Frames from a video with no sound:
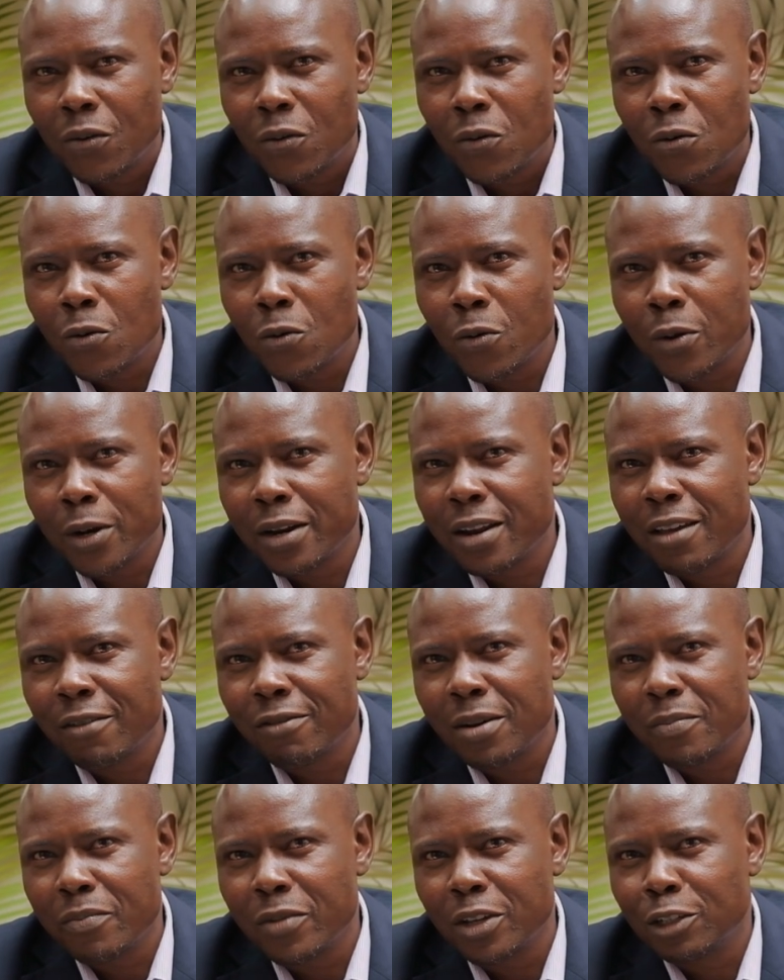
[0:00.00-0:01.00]
who will
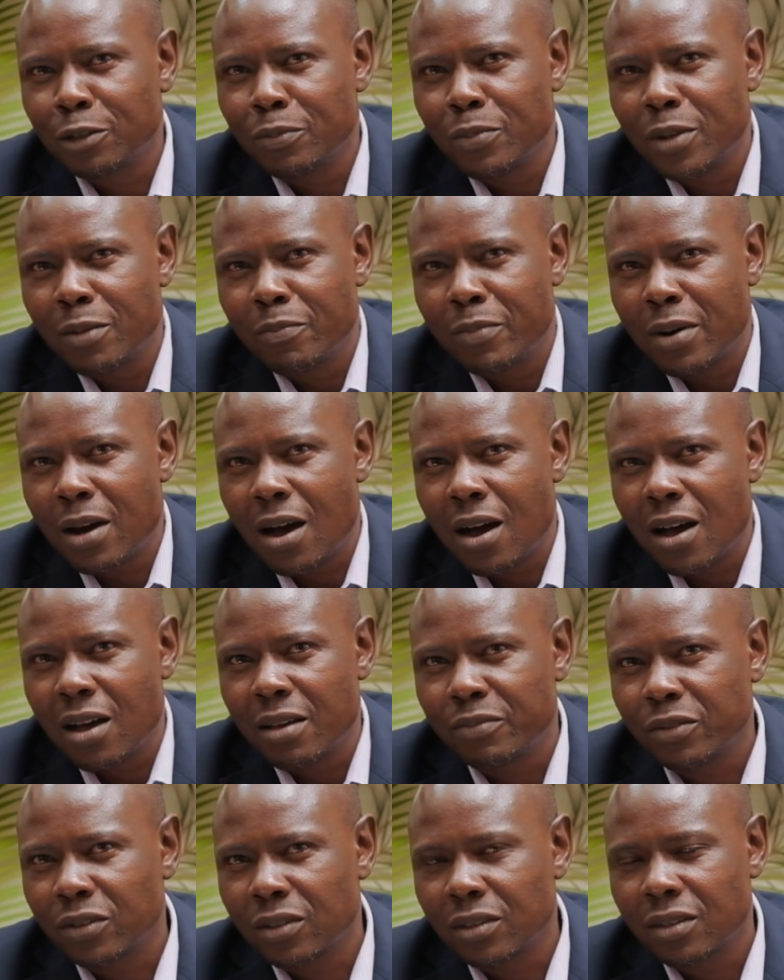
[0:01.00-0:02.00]
never meet me
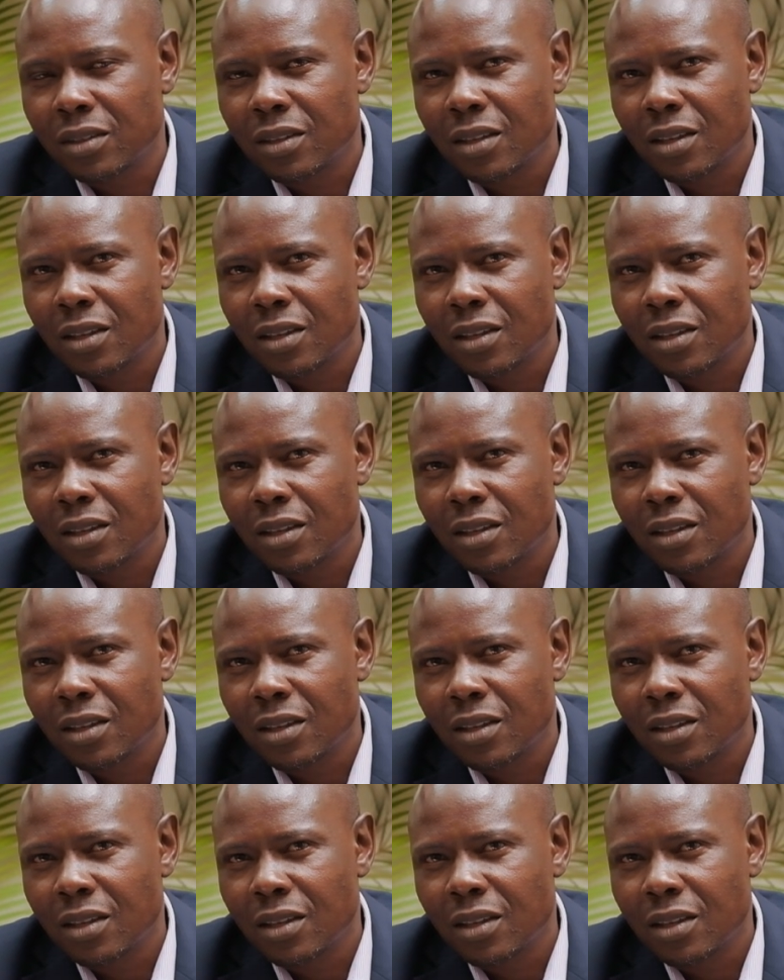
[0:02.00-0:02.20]
perhaps,